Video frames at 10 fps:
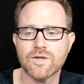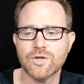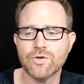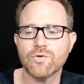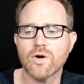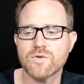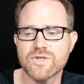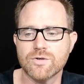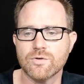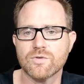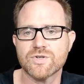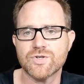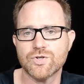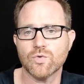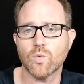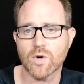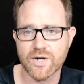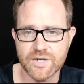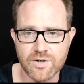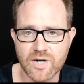you go to do work
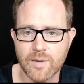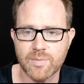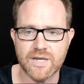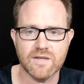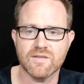in your company